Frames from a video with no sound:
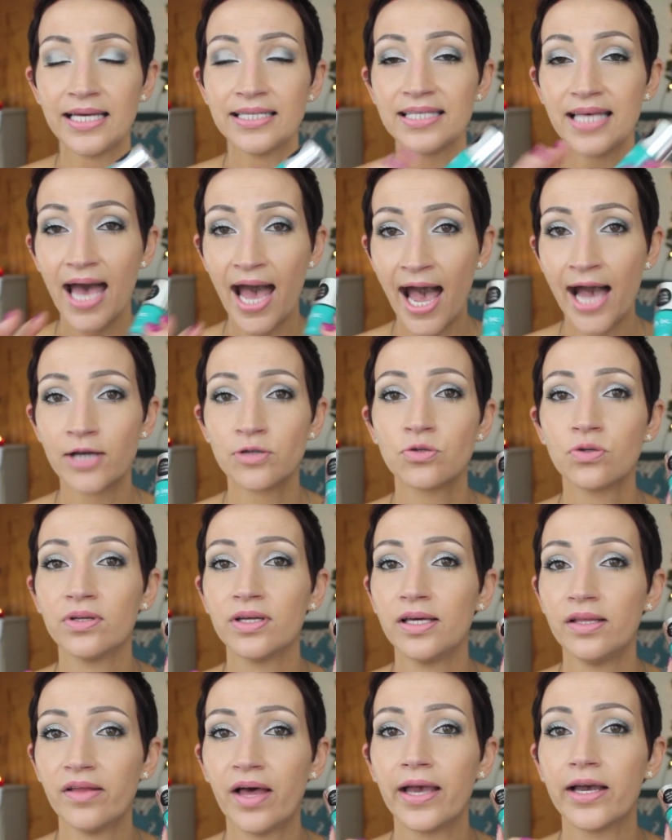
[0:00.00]
it's
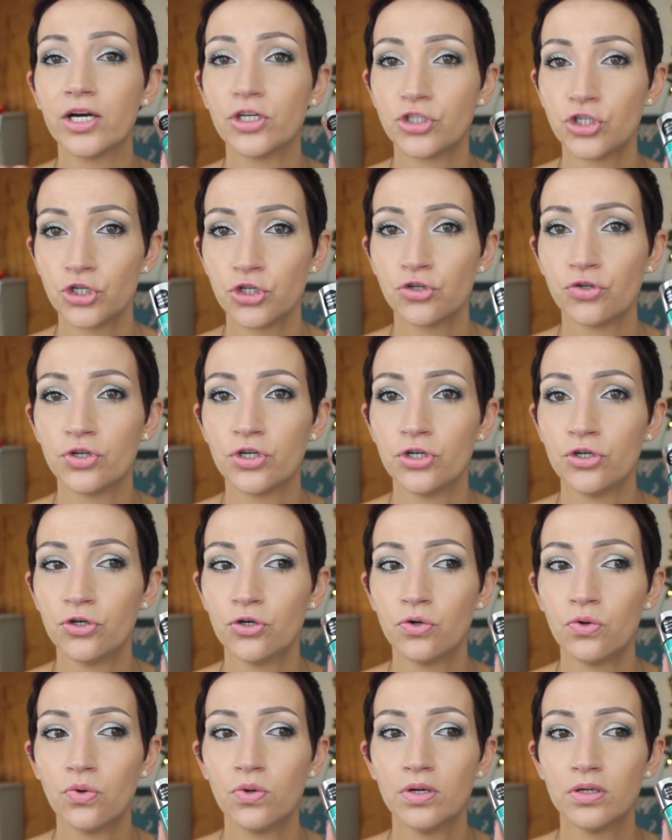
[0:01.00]
actually like a
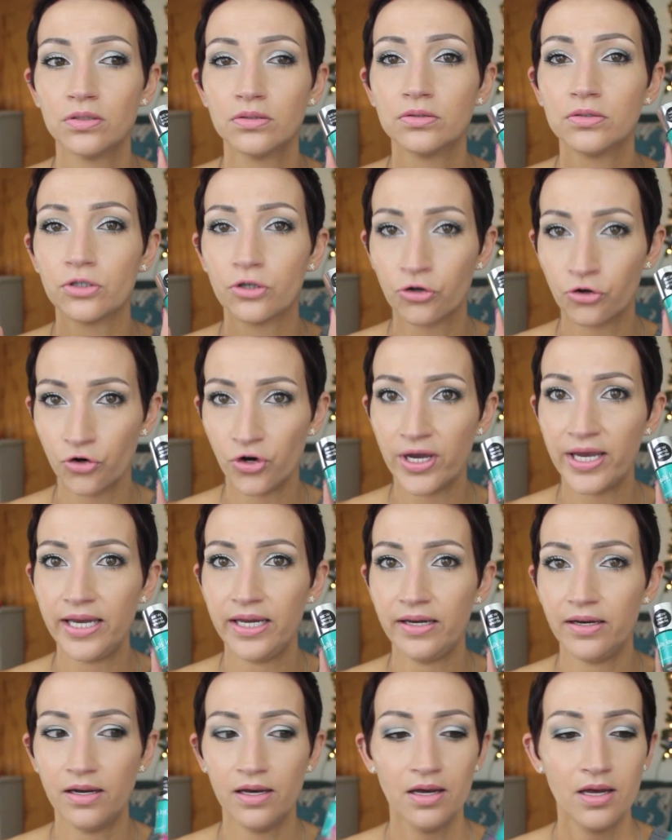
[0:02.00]
true
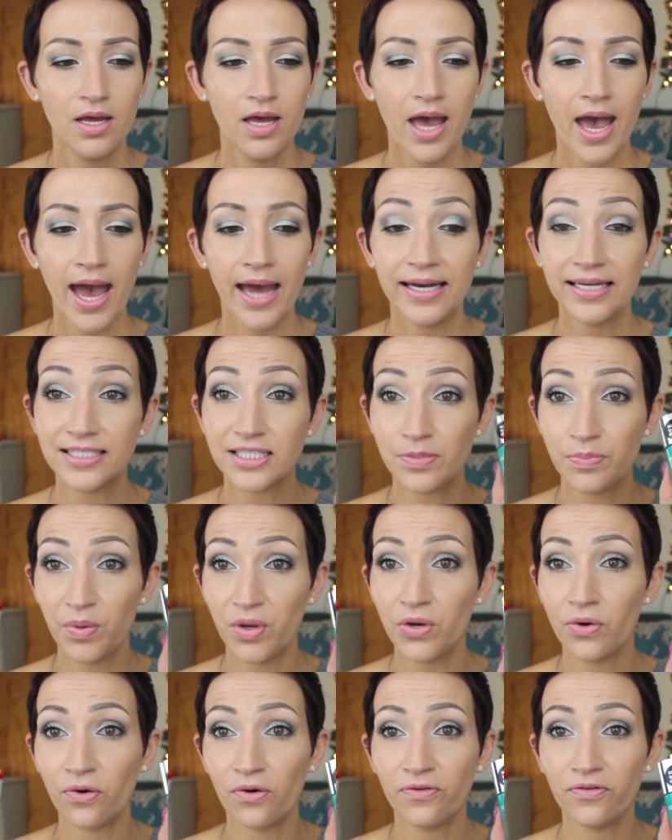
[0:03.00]
green. And it's
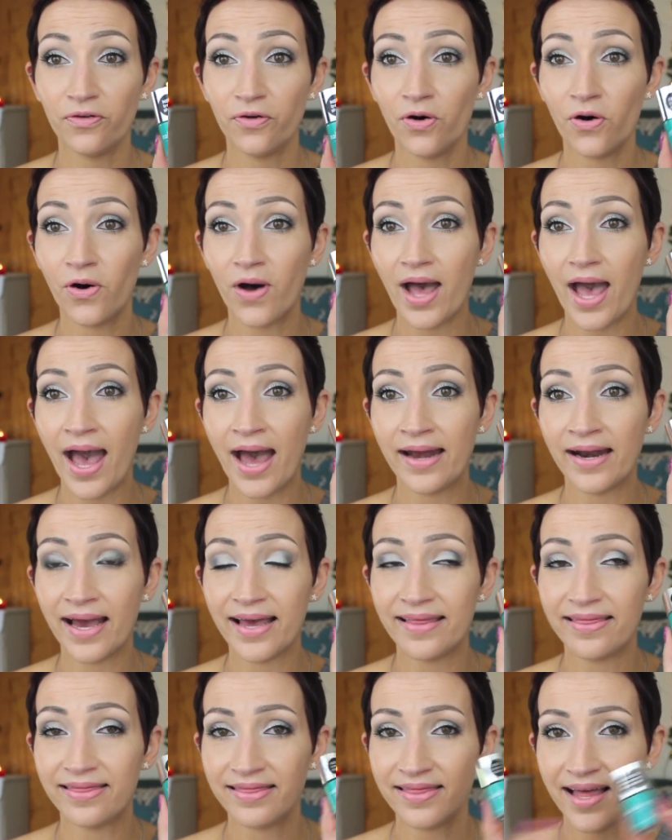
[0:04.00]
beautiful, and
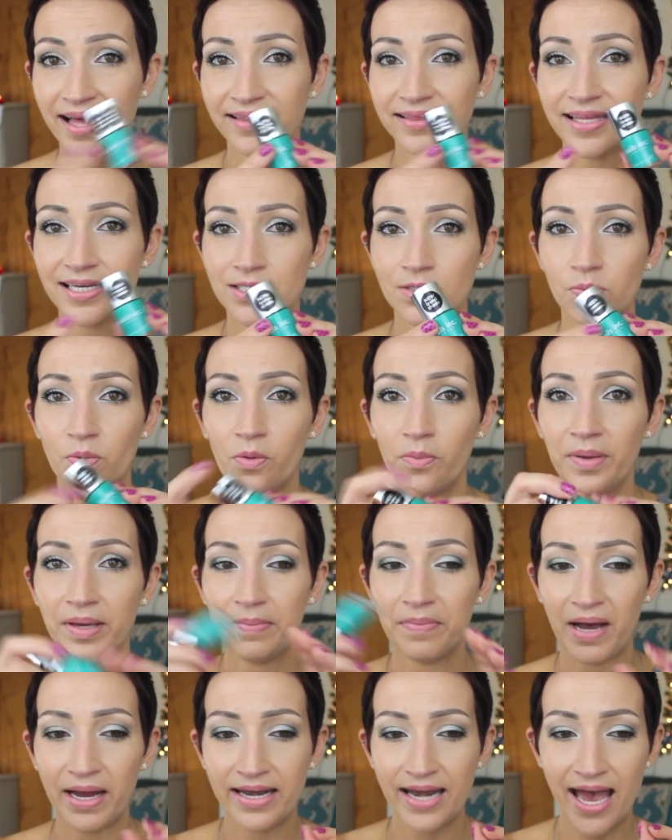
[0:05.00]
I think this will be
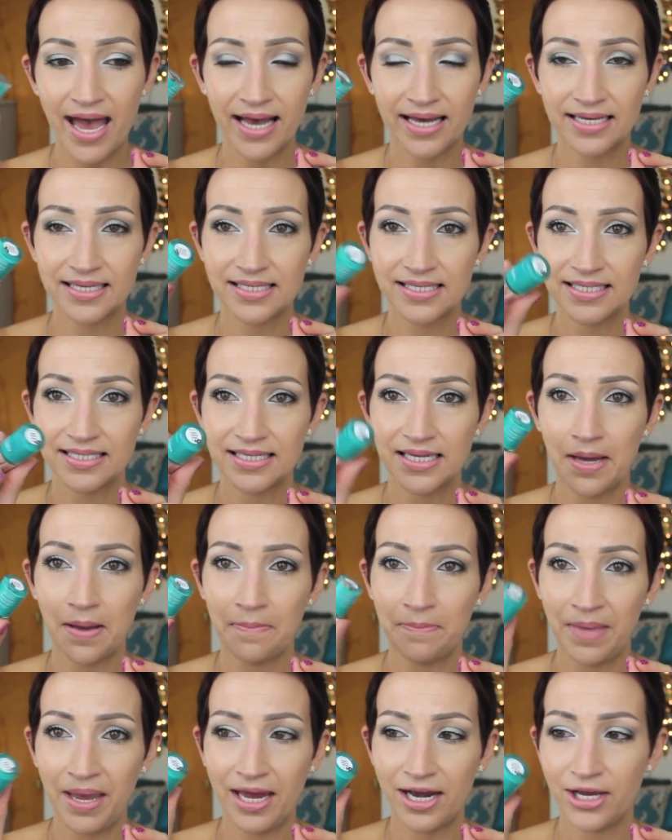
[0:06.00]
my next
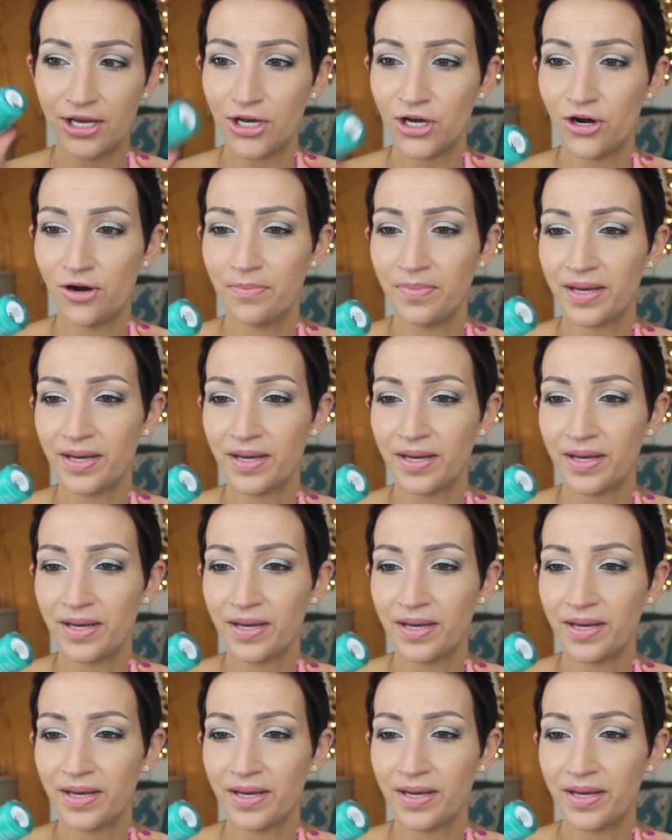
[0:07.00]
manicure